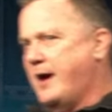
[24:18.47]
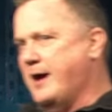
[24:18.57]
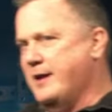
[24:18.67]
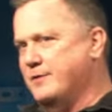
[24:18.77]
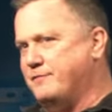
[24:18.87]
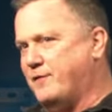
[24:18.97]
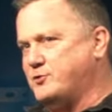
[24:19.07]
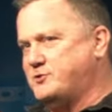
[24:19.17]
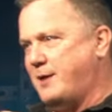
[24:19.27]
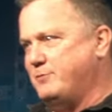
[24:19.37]
And the
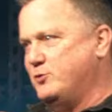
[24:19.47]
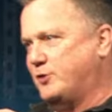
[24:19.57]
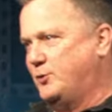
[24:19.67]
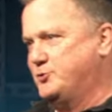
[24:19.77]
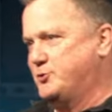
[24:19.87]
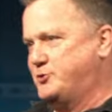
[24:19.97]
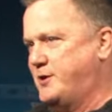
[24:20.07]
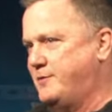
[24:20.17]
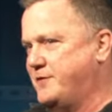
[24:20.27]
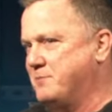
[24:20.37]
first time you told
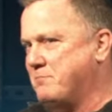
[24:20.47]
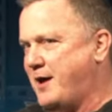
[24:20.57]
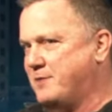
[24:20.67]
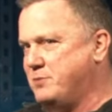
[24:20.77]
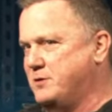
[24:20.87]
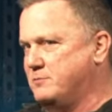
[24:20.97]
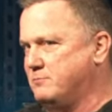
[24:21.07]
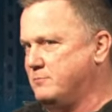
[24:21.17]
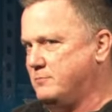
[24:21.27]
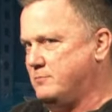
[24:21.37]
yourself, it might have
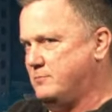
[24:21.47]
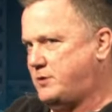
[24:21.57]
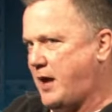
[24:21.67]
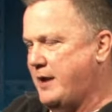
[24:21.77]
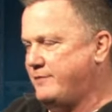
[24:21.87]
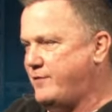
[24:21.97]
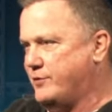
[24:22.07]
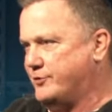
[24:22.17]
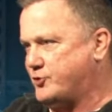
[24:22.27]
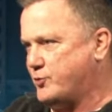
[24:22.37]
been kind of on
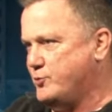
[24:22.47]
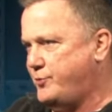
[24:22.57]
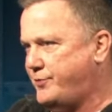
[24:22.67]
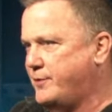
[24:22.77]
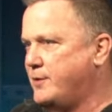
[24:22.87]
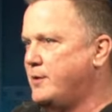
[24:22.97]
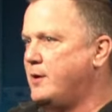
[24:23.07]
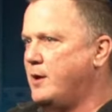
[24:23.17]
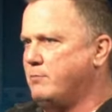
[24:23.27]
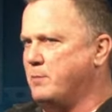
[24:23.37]
the truth,
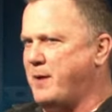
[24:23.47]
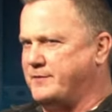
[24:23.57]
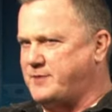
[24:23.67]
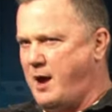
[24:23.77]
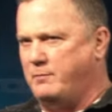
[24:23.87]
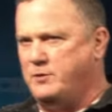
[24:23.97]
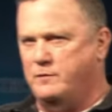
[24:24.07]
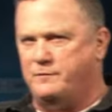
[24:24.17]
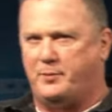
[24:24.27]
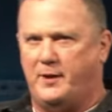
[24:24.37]
but by the time
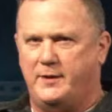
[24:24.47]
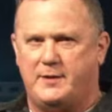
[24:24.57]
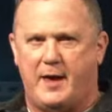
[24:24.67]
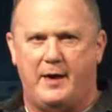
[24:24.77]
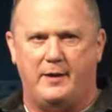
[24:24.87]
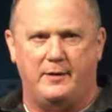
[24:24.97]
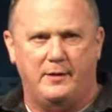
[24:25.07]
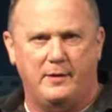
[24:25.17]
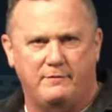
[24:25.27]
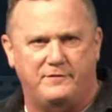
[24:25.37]
you've played that
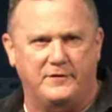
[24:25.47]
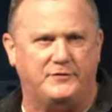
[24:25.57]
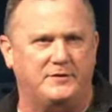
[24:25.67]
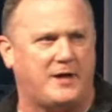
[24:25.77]
50